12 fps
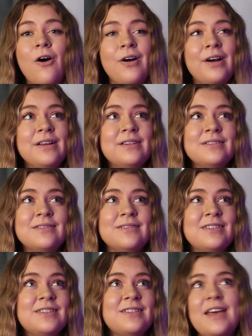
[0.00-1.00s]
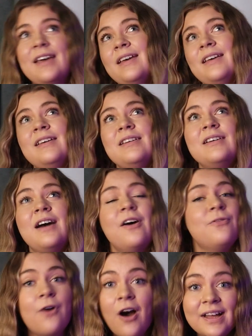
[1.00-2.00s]
on, say,
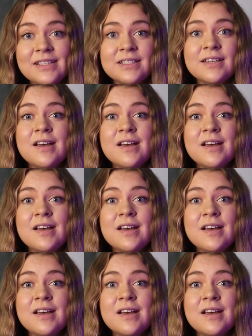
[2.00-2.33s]
a font,